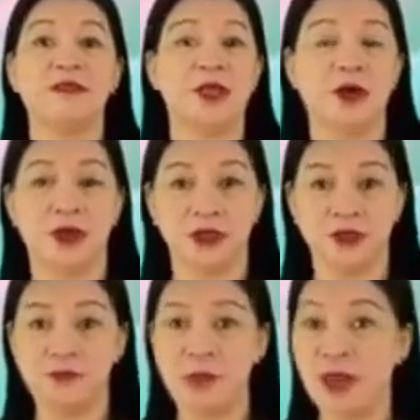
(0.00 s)
they are
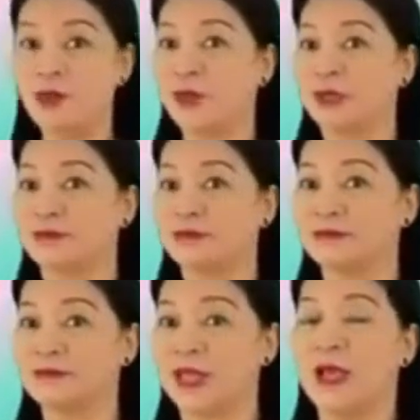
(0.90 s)
the following:
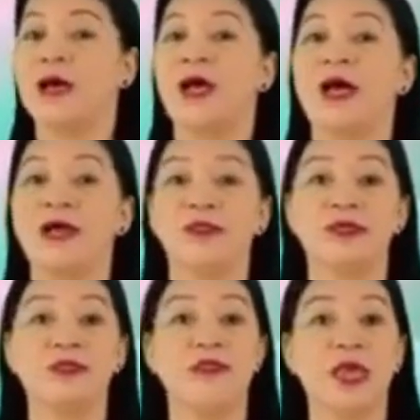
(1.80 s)

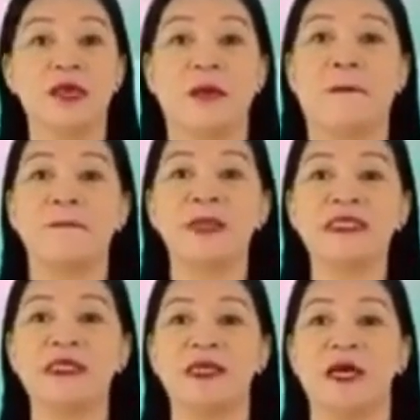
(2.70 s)
undertake
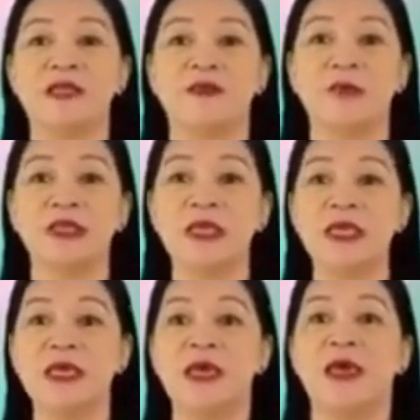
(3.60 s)
physical
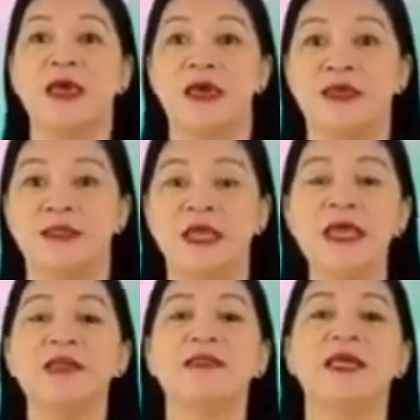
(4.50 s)
activity and
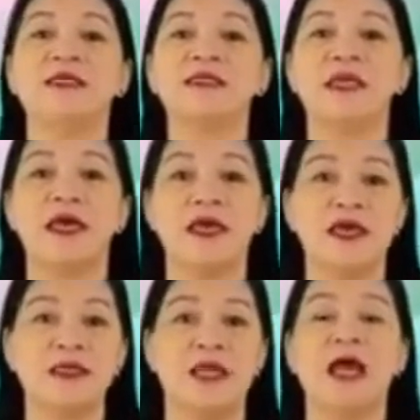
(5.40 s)
illness
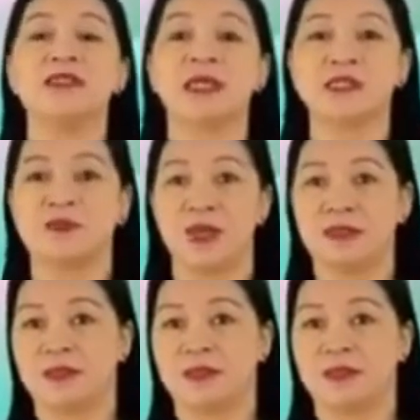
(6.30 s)
and assessment.